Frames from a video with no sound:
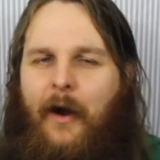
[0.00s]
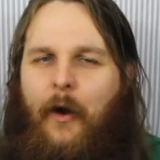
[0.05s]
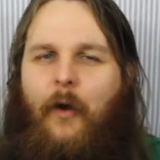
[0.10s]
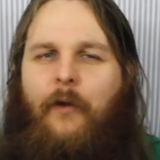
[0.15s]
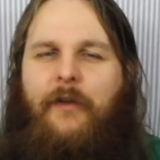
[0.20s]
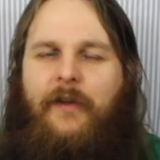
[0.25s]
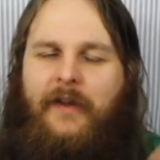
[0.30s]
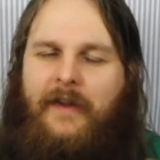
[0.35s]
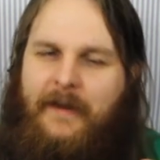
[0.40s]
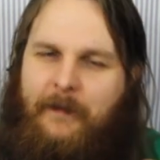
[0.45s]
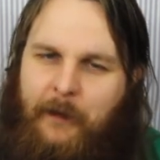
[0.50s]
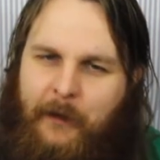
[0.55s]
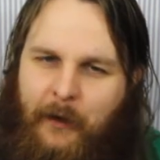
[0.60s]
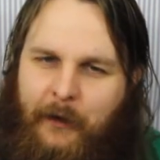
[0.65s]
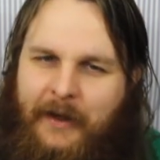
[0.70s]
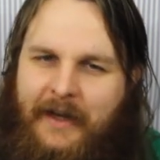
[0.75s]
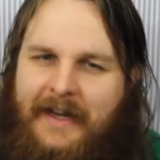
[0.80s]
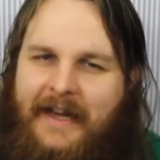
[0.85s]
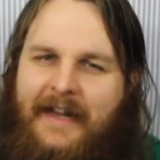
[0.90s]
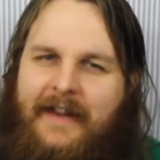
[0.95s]
obviously we're
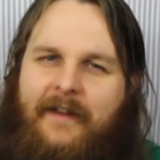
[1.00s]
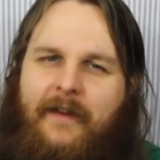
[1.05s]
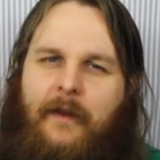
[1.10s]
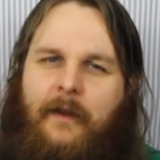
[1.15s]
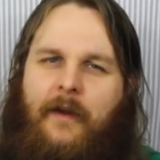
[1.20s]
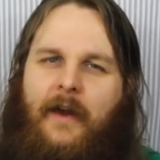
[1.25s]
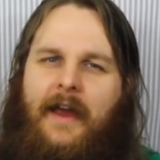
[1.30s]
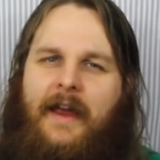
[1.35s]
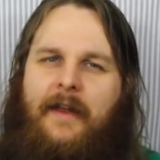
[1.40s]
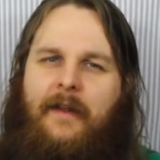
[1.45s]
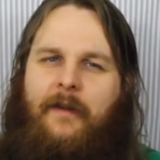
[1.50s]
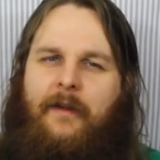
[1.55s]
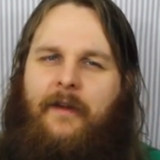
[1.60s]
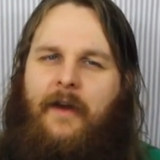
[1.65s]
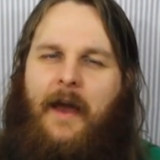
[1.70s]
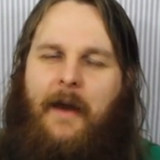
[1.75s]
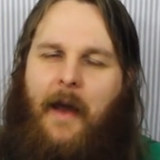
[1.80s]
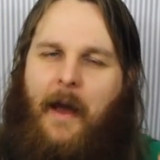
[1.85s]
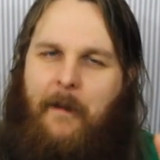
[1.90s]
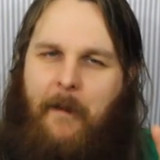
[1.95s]
not going to get into science
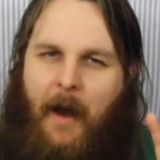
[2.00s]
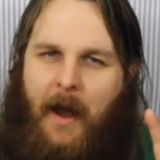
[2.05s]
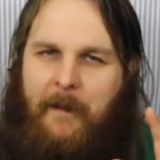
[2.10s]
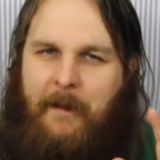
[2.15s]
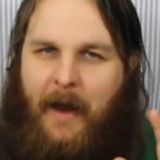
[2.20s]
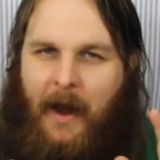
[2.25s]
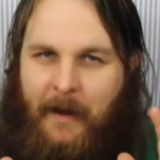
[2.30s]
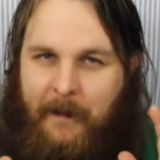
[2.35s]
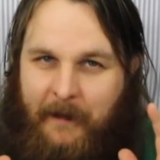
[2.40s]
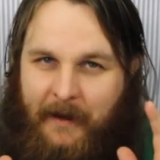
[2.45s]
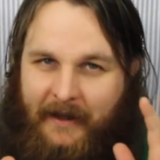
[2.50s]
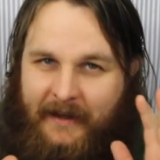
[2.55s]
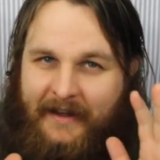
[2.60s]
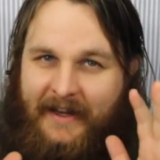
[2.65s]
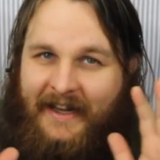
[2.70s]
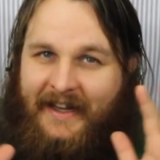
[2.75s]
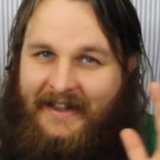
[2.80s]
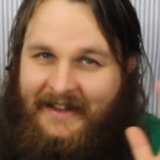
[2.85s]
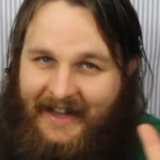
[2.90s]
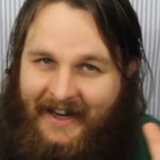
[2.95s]
I, I'm, I'm
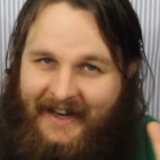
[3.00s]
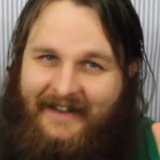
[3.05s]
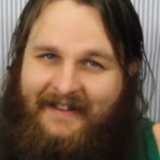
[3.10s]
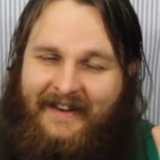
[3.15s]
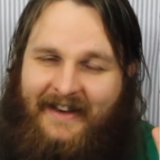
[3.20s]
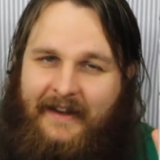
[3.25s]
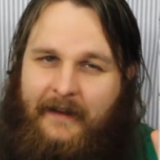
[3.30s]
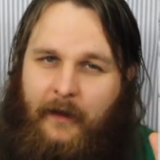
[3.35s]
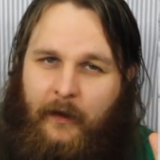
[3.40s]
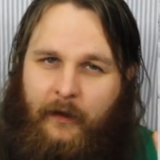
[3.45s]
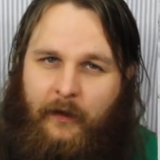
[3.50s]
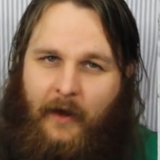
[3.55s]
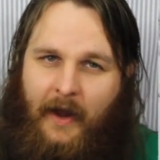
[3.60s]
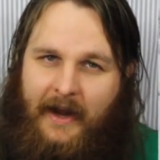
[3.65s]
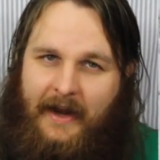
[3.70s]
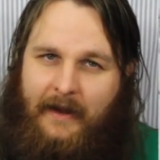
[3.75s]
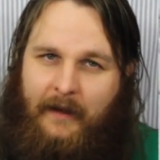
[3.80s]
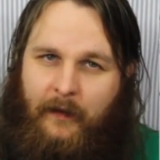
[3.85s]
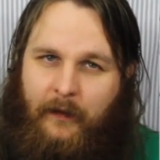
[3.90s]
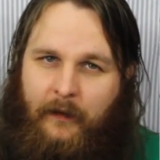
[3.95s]
neglecting the
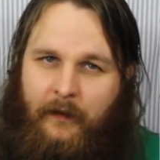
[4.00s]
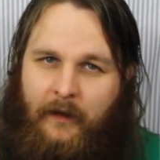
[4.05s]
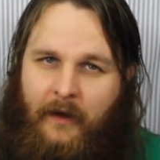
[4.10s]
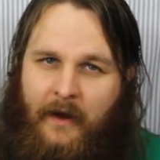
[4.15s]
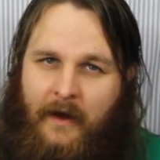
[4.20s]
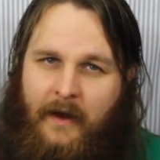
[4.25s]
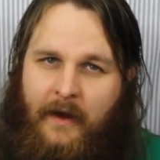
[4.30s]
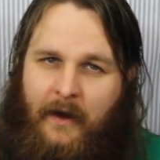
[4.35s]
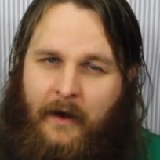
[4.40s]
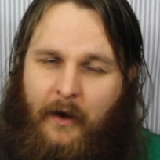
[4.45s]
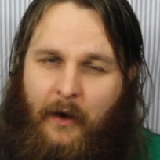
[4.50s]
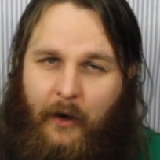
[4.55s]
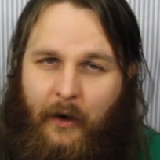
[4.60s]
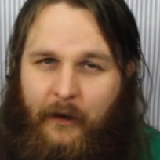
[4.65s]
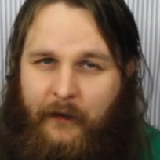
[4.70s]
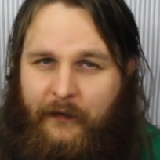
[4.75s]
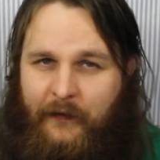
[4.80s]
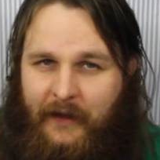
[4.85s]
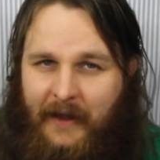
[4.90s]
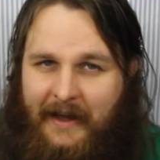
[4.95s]
science
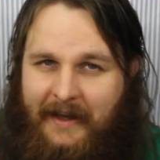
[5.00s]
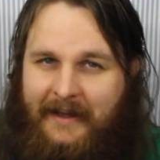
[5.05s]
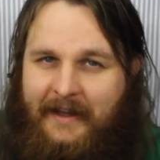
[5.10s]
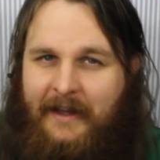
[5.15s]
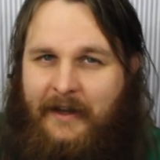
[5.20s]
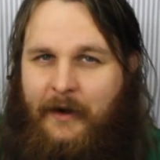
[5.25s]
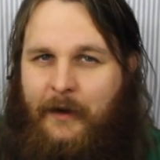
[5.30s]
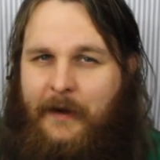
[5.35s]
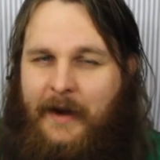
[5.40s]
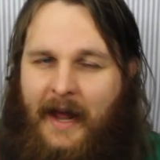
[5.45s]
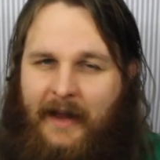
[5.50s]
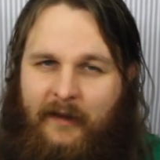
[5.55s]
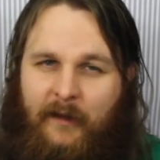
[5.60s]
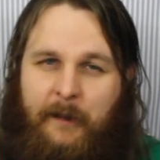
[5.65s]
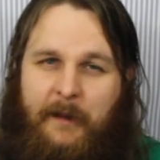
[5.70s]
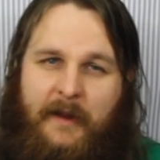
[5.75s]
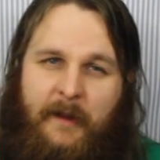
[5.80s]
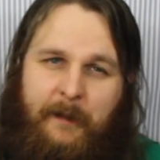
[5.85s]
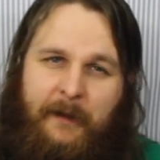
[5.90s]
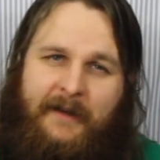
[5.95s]
of like you know it had
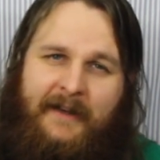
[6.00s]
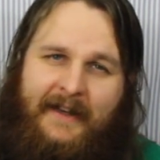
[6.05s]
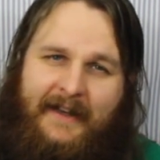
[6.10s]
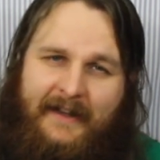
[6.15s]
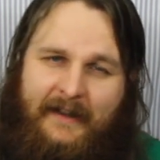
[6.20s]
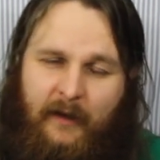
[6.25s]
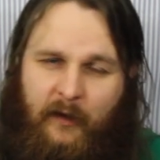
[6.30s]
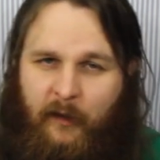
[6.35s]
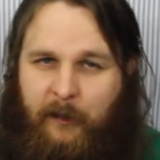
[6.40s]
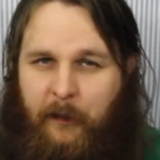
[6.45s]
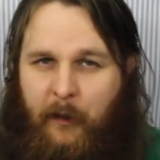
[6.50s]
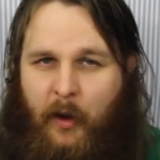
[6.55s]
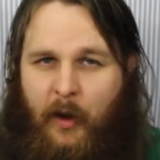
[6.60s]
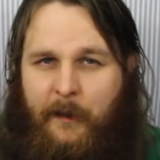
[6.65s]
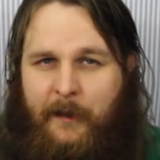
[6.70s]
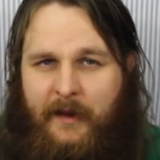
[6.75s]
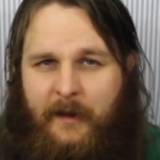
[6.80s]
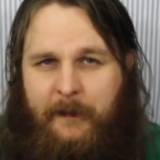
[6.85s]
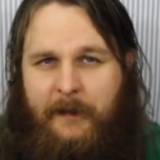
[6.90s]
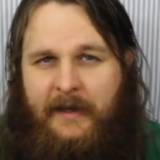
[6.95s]
to be the particular
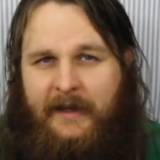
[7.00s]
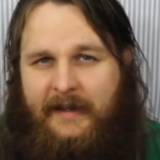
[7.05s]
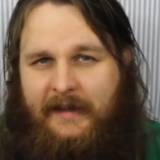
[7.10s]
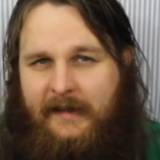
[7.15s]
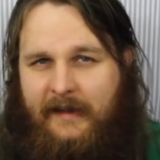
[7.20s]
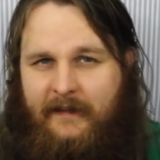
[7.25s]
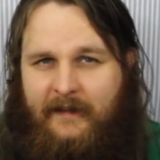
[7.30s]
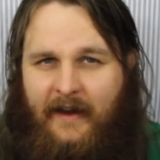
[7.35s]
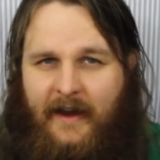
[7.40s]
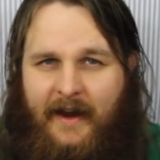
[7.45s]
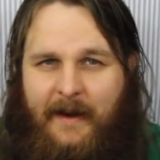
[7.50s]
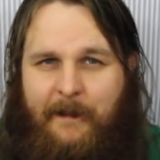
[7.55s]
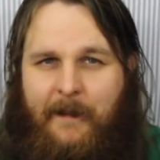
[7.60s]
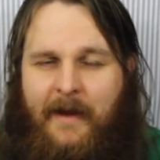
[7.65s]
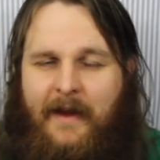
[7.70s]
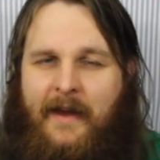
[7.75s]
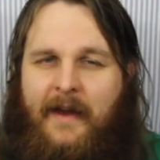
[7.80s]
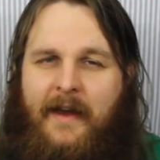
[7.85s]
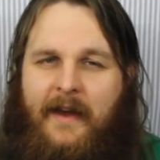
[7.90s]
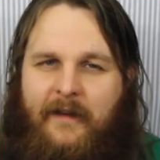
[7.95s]
sperm at the particular time
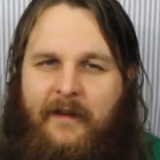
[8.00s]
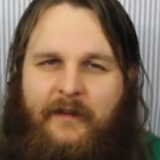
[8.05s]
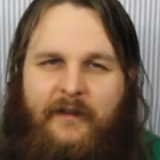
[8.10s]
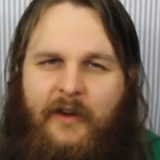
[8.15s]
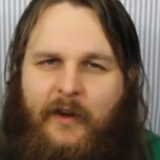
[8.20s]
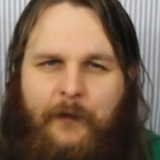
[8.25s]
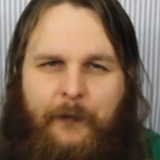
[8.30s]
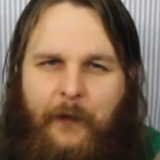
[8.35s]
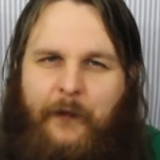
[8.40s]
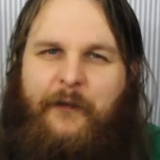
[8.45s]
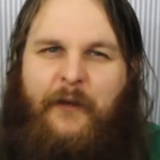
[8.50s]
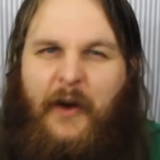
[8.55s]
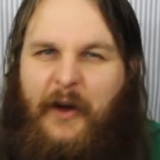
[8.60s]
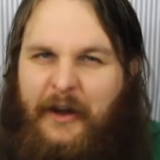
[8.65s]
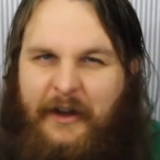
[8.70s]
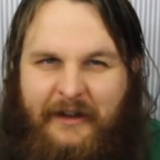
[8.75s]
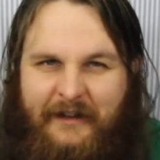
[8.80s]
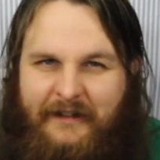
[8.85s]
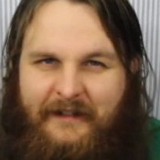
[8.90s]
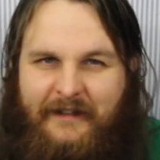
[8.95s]
just for
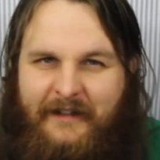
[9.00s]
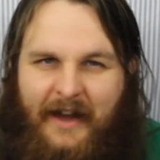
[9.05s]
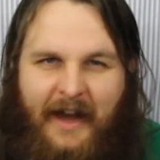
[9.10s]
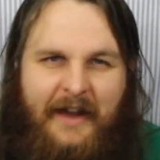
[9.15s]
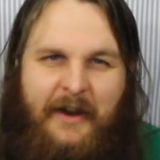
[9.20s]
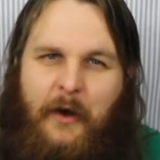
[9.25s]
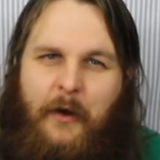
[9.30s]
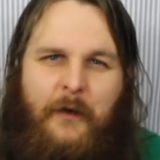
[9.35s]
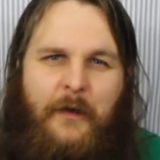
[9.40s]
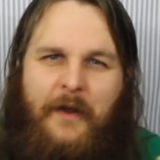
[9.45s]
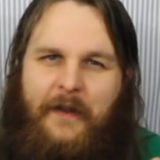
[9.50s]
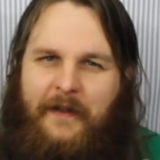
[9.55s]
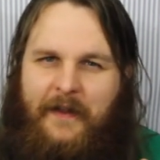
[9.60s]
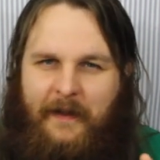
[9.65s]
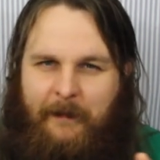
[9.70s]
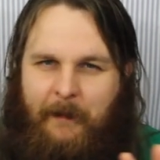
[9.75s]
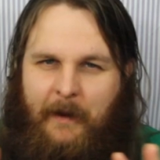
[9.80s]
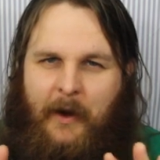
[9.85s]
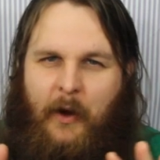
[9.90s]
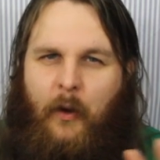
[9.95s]
fun i know that,
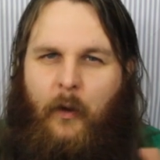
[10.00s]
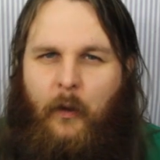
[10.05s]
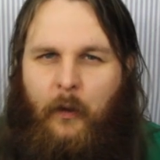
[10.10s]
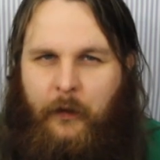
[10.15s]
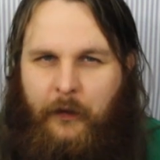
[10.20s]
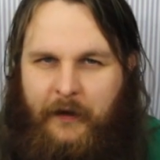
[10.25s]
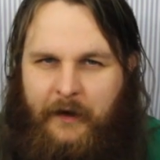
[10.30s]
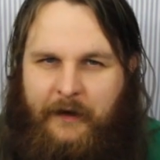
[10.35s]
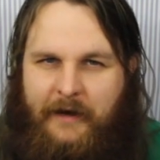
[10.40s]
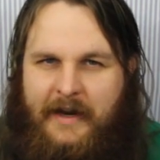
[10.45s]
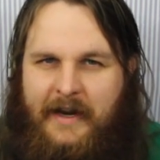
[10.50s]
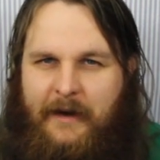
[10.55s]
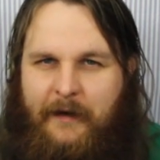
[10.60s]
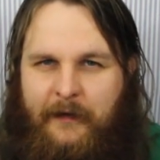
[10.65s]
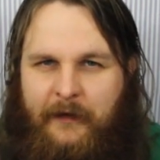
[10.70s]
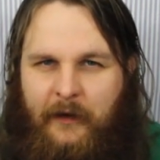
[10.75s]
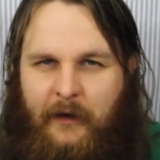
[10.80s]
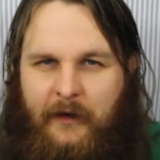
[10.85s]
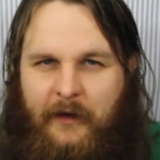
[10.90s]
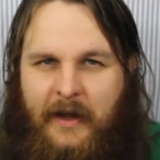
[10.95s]
that my whole theory here
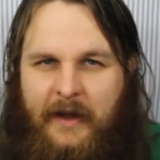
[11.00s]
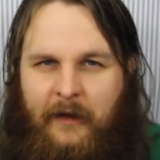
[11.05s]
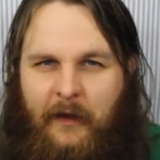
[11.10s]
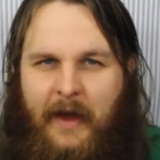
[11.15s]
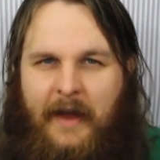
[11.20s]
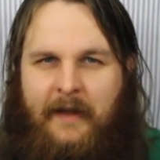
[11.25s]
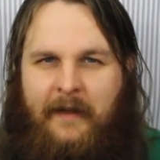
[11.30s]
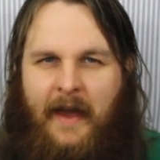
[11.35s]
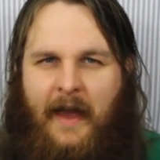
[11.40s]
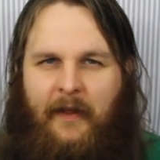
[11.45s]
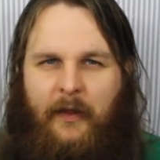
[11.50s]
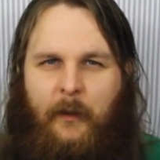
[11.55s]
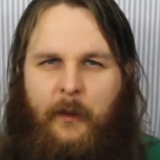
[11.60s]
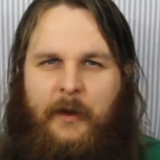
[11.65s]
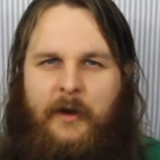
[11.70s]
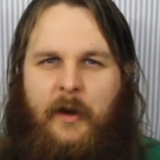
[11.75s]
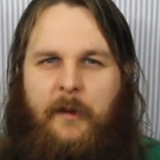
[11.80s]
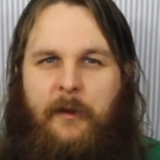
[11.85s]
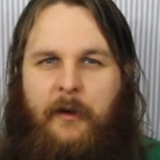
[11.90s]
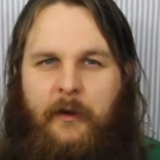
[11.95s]
is, is, is out the
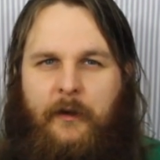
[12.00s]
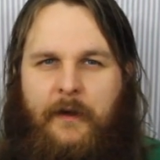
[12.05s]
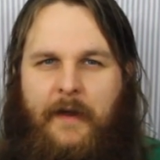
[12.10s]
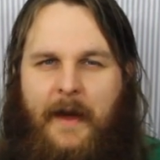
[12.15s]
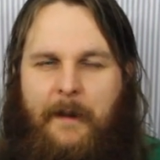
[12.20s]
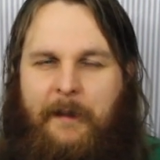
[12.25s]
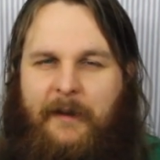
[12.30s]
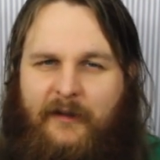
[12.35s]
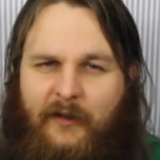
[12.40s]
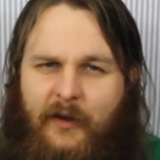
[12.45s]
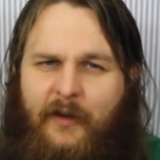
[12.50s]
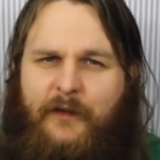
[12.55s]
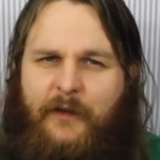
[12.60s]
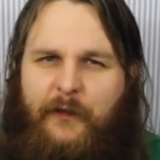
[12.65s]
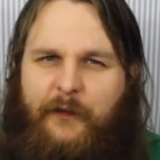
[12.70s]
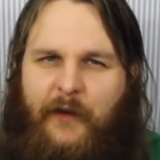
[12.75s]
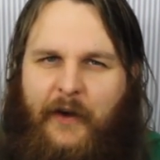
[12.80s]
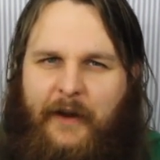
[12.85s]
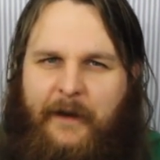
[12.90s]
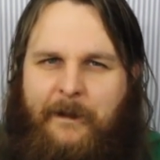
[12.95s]
window because of that but just
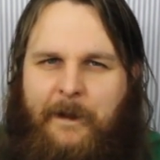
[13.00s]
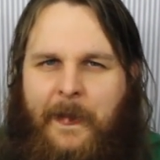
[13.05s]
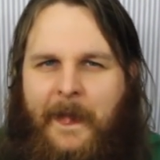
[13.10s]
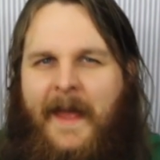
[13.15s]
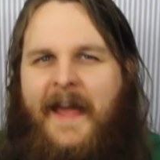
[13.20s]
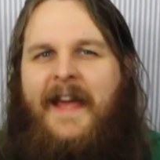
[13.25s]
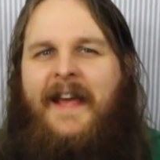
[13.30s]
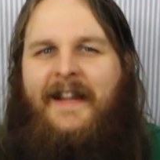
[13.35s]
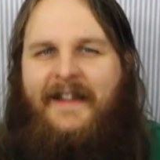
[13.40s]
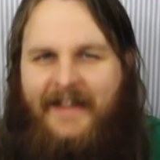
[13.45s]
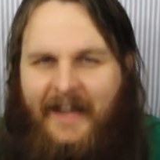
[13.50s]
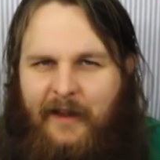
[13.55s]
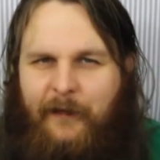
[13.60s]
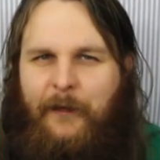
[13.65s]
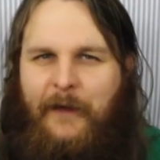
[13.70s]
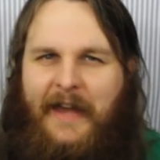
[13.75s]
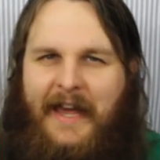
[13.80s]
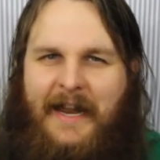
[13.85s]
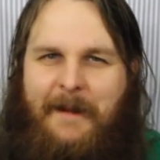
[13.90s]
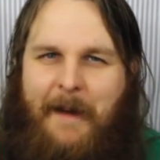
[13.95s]
for fun let's
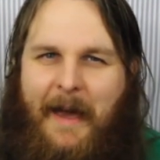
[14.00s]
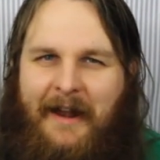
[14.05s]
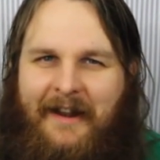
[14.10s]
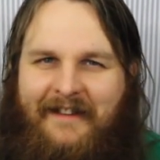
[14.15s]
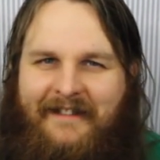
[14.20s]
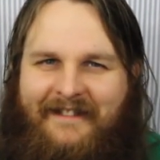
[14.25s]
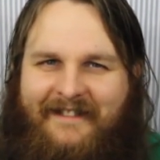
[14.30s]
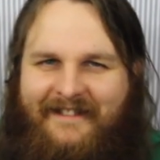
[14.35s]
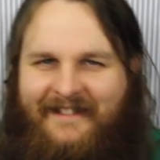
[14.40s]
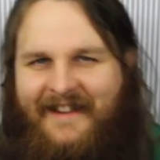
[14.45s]
forget about it